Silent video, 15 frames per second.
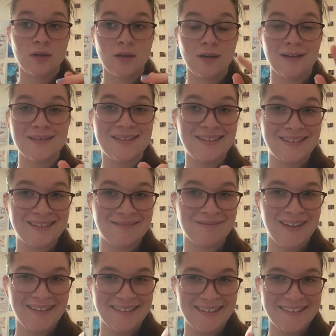I'll see you
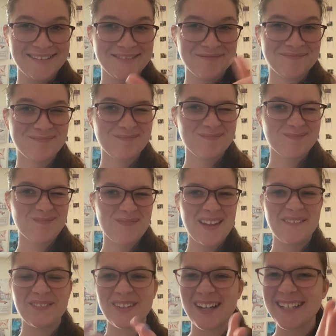tomorrow
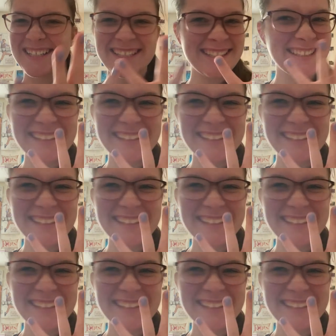for audition